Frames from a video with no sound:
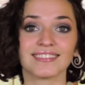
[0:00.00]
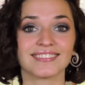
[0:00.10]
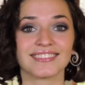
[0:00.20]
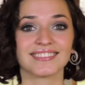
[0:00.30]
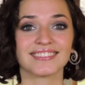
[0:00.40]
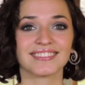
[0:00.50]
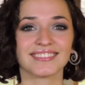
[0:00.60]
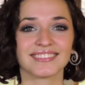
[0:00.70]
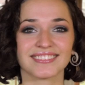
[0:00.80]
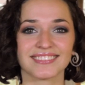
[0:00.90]

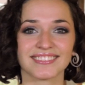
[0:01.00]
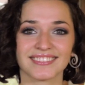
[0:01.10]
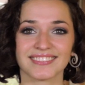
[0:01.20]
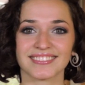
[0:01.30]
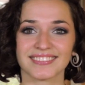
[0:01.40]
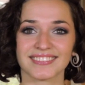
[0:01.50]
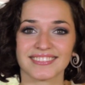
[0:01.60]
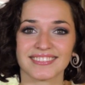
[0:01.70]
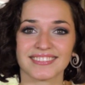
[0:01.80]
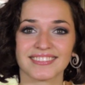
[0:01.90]

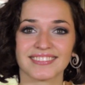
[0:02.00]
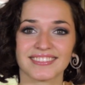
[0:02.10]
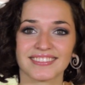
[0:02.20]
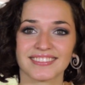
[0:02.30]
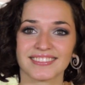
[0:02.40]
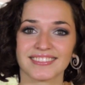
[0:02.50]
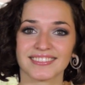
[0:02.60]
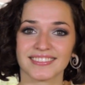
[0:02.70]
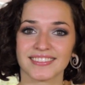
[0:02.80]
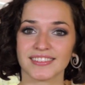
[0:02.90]

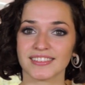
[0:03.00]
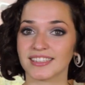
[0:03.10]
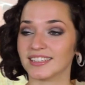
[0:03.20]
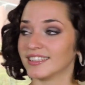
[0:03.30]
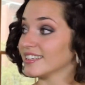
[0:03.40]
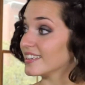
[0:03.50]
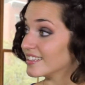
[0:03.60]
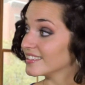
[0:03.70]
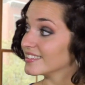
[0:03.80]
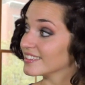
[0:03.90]

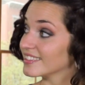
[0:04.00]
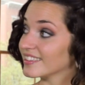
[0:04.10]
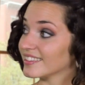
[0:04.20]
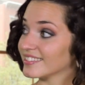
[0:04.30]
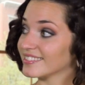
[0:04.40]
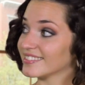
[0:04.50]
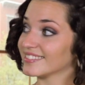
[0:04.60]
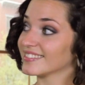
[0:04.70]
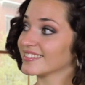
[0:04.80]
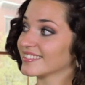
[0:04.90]

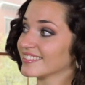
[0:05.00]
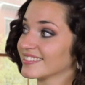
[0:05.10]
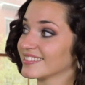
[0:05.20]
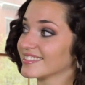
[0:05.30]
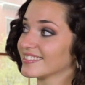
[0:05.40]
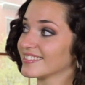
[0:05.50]
No words are spoken by the person on screen.